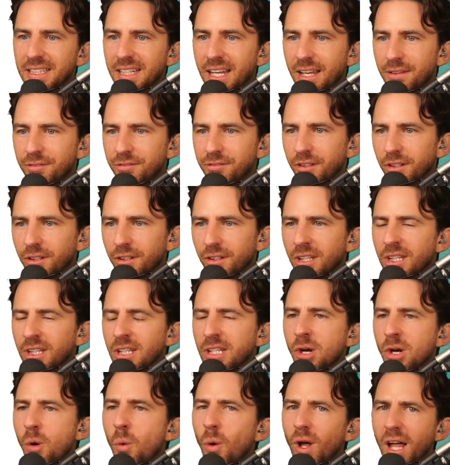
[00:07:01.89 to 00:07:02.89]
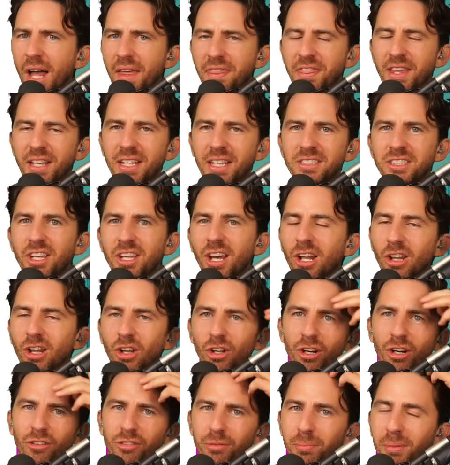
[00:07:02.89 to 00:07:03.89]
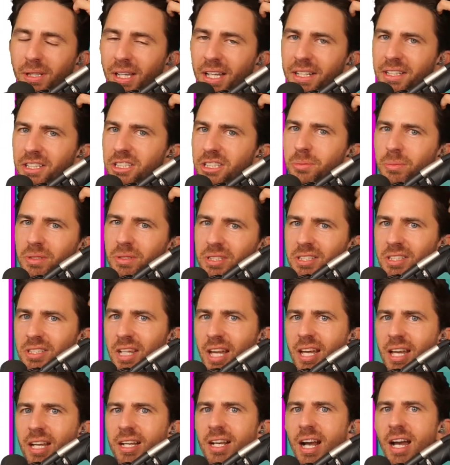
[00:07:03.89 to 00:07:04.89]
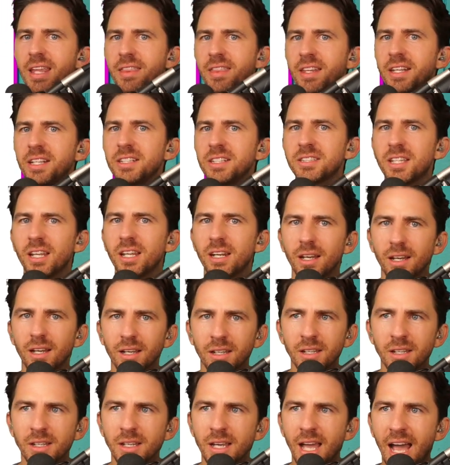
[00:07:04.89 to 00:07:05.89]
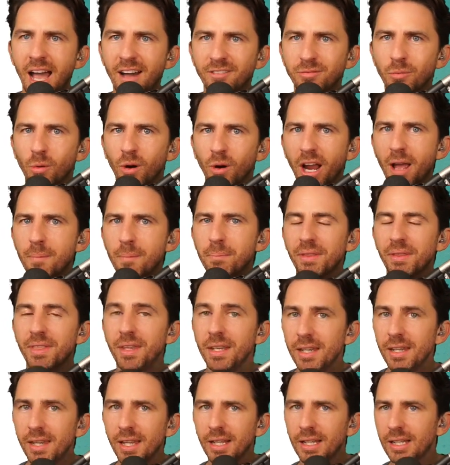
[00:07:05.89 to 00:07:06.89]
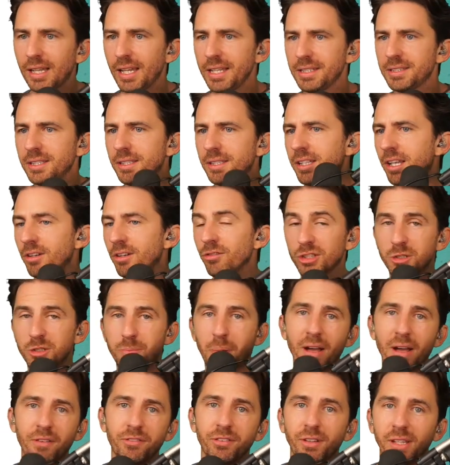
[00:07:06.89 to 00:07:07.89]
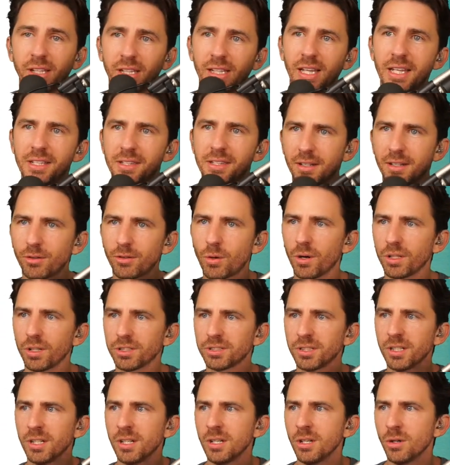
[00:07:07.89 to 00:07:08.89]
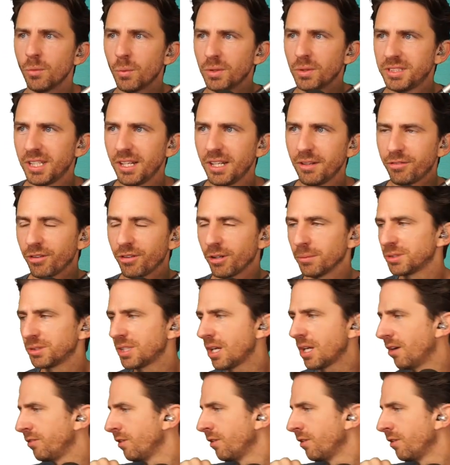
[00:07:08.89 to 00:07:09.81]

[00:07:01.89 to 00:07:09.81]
I feel. Well, I think he's going to learn from Clayton's mistake. I think he's going to have more empathy than Clayton did. Respectfully, Clayton, of course, was in it for himself.